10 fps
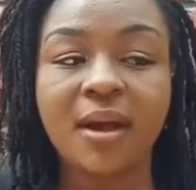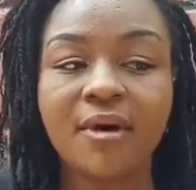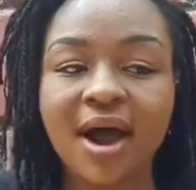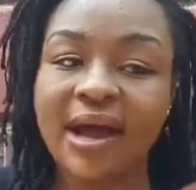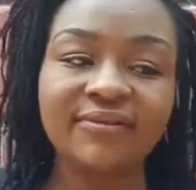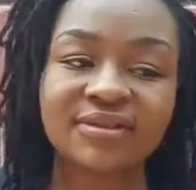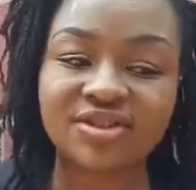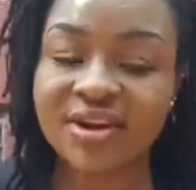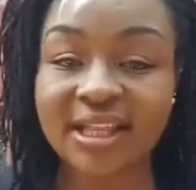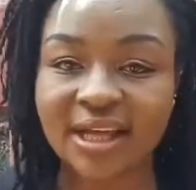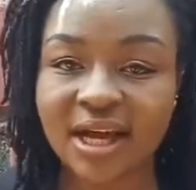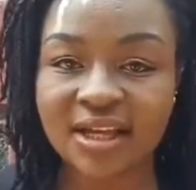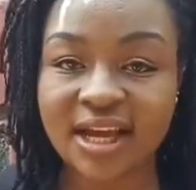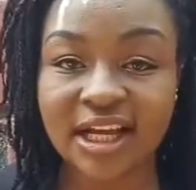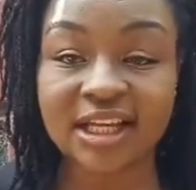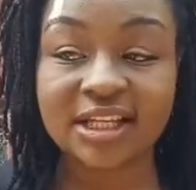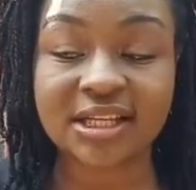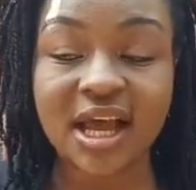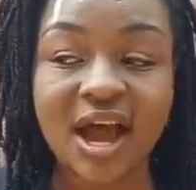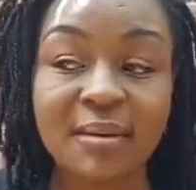but I haven't tried that yet
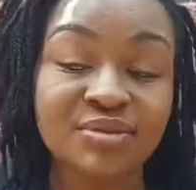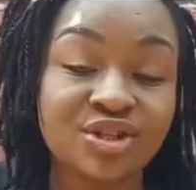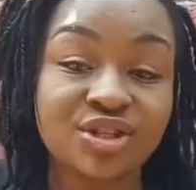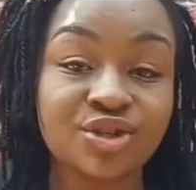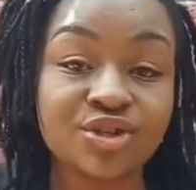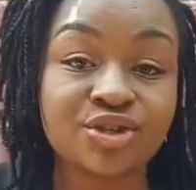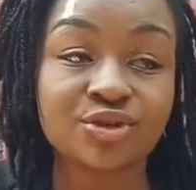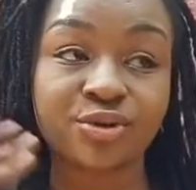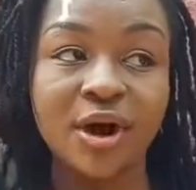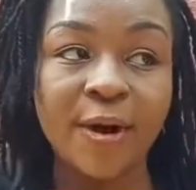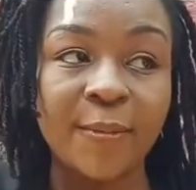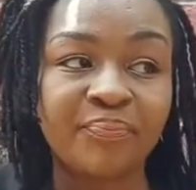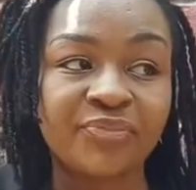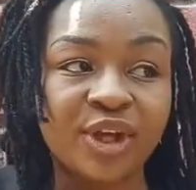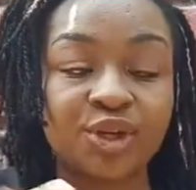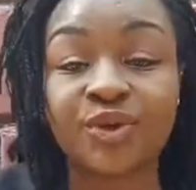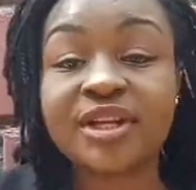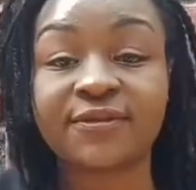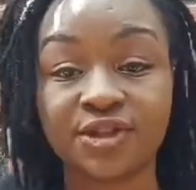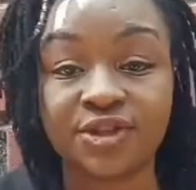because I'm just used to doing
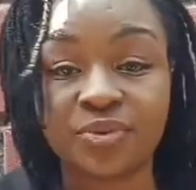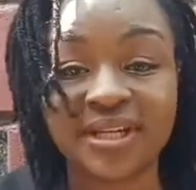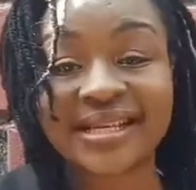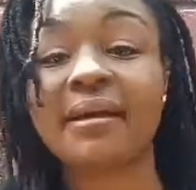it for 2 weeks.